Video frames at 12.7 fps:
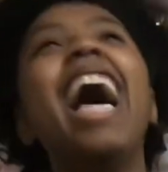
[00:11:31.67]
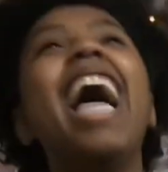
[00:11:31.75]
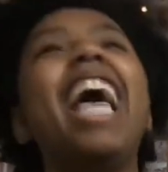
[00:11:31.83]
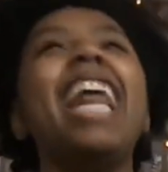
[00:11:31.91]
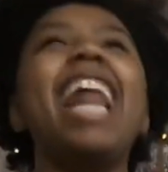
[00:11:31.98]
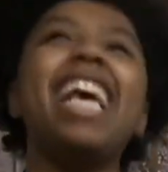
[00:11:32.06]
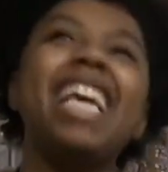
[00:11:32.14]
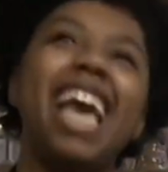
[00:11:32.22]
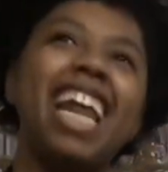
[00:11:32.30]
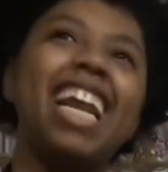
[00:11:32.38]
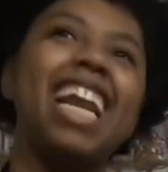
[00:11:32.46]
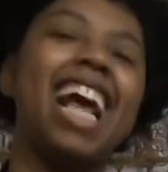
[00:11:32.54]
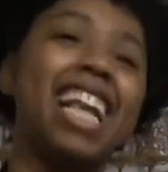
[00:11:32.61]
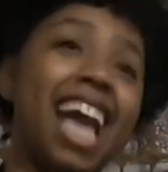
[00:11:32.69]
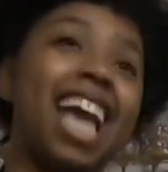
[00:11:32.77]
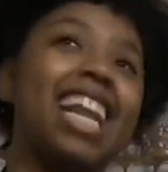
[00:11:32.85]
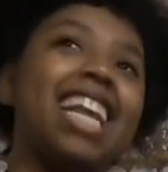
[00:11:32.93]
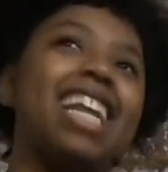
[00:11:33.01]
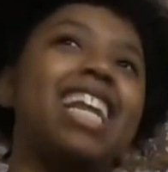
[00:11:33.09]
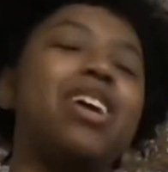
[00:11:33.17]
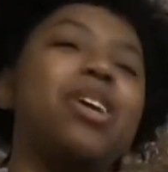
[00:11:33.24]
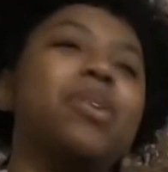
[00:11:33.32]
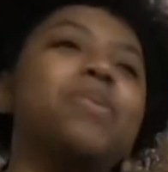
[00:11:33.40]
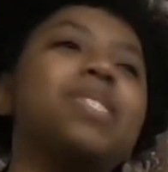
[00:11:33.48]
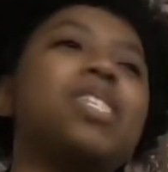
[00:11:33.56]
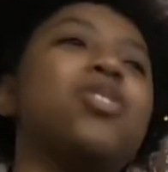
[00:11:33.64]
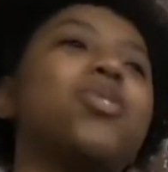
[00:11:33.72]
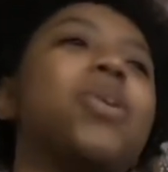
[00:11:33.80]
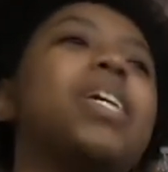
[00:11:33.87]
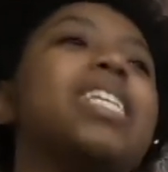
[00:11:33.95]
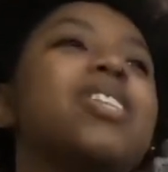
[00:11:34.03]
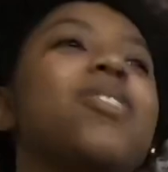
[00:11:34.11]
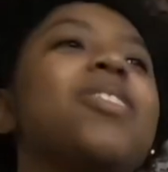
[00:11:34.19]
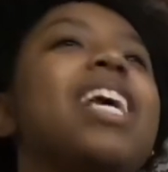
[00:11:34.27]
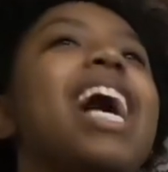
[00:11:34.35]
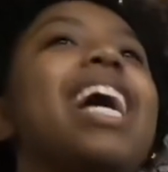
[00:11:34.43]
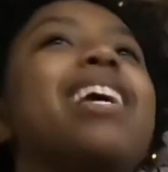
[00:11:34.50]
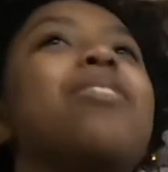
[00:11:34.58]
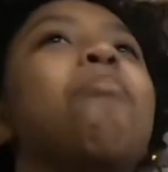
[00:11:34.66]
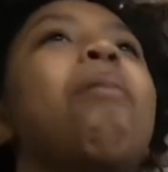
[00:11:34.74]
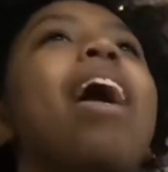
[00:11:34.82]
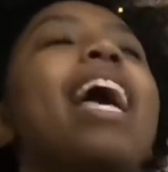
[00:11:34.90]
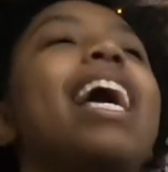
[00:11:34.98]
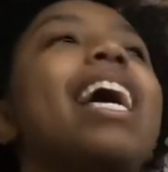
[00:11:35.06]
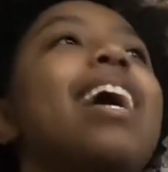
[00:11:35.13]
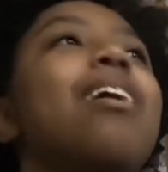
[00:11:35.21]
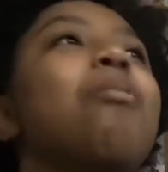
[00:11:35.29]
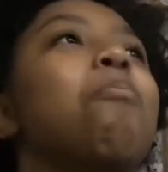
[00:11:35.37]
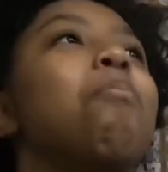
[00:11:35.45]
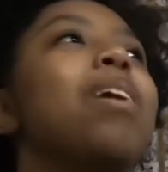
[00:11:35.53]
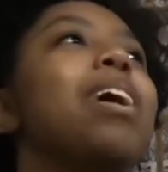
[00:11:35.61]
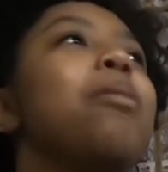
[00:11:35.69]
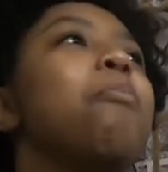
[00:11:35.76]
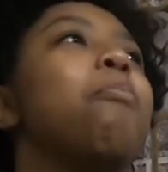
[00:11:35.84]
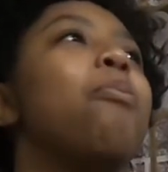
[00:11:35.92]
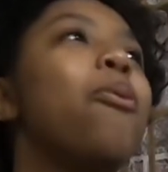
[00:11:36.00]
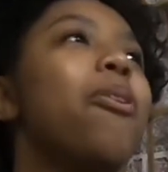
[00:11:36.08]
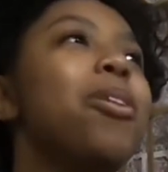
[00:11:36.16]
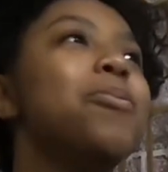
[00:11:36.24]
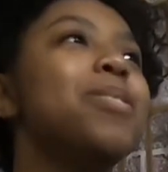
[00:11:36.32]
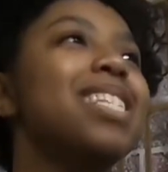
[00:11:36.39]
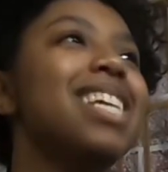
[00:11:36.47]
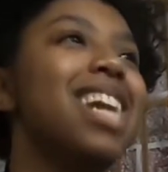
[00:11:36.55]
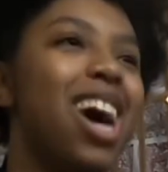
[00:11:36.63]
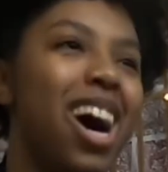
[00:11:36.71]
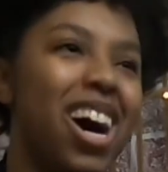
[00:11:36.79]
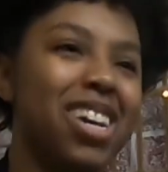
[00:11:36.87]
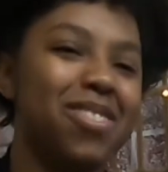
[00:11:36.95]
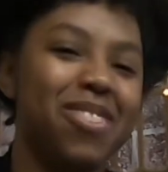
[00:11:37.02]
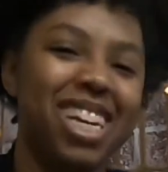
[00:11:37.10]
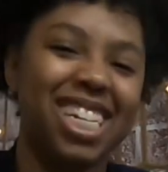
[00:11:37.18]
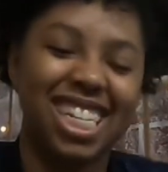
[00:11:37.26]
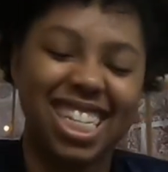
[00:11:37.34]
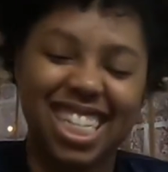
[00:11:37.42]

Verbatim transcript: And I get it, I get it. It was a choice only I could make, but boy, was it a hard one.